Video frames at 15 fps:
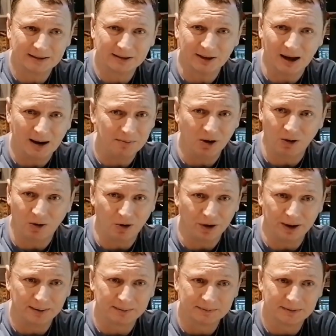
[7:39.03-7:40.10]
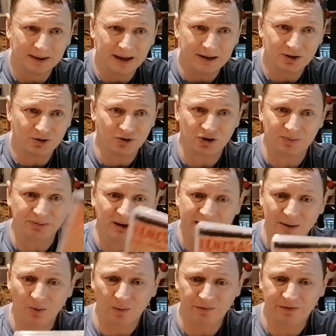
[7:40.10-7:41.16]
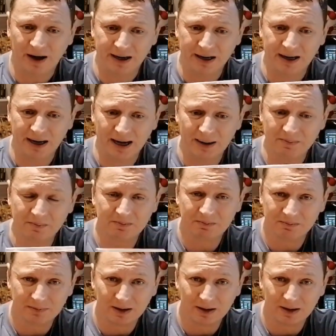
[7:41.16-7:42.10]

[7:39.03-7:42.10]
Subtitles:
So I'm not gonna. It's just a brilliant fighting game.